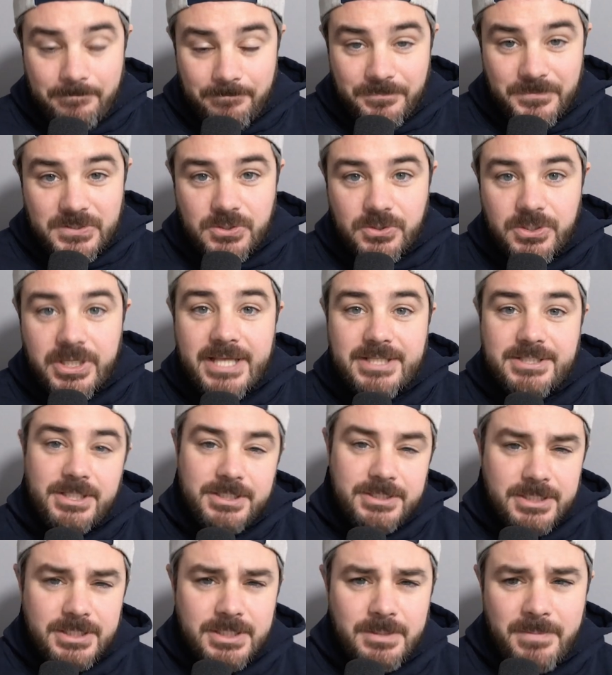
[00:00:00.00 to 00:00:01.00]
So, yes, they
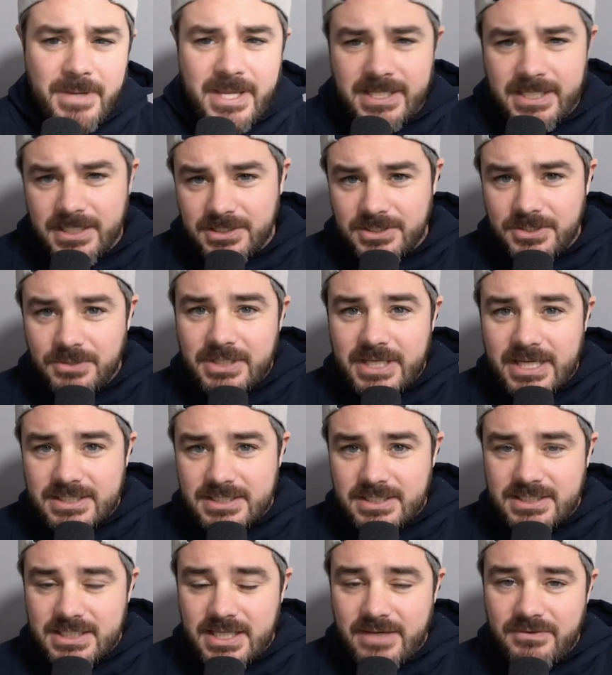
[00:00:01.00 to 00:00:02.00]
did the banging in
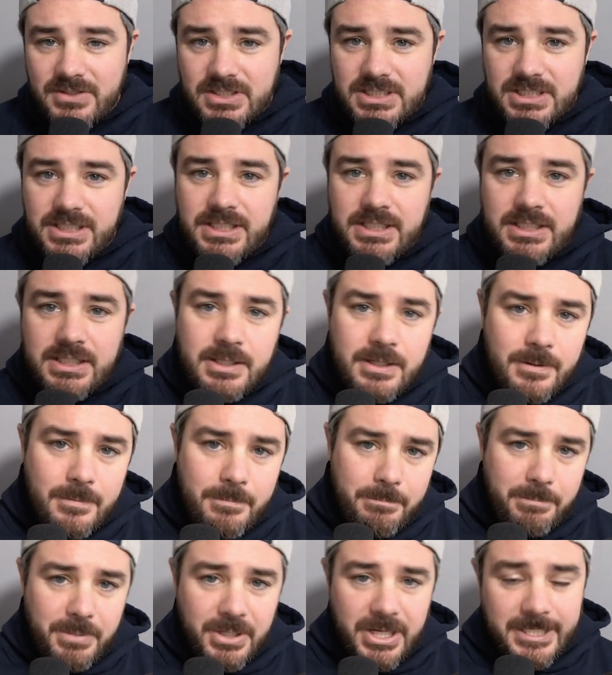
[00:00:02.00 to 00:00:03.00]
2017,
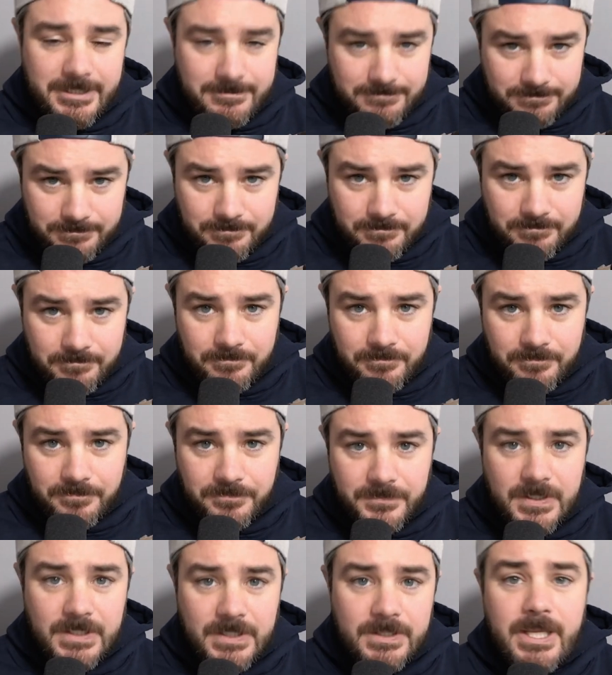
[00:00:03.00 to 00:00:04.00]
but
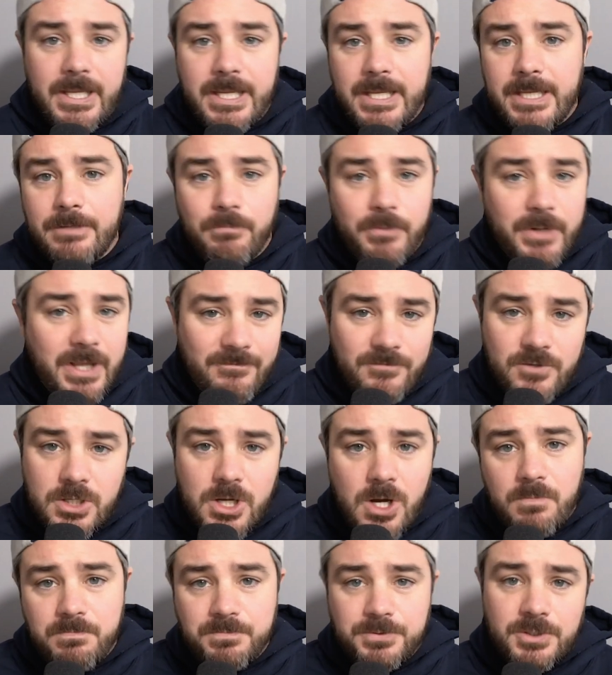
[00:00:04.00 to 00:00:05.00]
we have
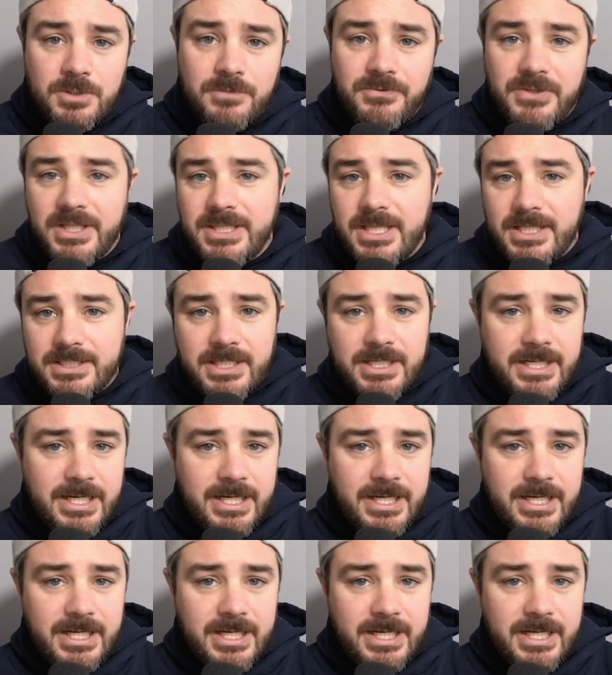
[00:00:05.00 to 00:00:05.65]
no proof that they did it